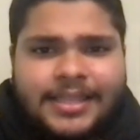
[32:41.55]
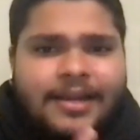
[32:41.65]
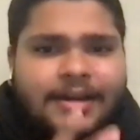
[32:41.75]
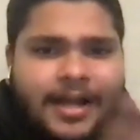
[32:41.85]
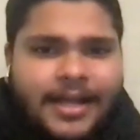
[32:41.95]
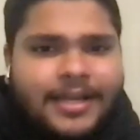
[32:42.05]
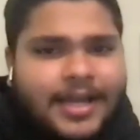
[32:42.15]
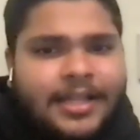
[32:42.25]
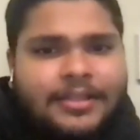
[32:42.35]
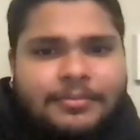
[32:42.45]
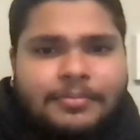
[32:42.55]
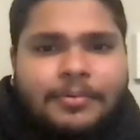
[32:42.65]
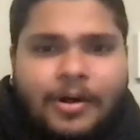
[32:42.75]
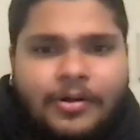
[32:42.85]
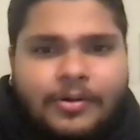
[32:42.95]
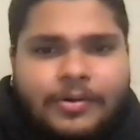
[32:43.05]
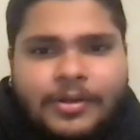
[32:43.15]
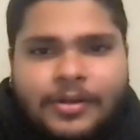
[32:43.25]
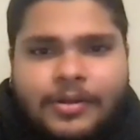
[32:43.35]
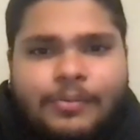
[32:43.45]
their guy got the ball.
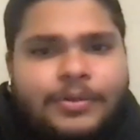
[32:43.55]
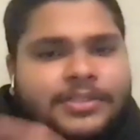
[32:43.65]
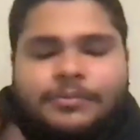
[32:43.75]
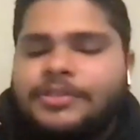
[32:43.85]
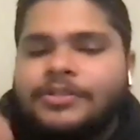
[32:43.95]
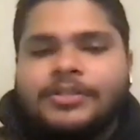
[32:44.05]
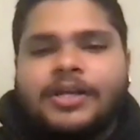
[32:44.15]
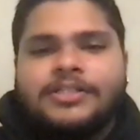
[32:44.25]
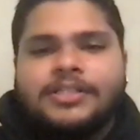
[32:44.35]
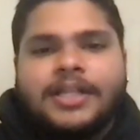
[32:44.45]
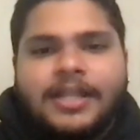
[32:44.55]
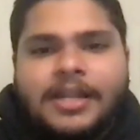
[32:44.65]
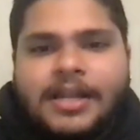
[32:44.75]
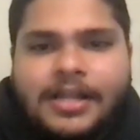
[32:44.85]
What's what's your thoughts on that?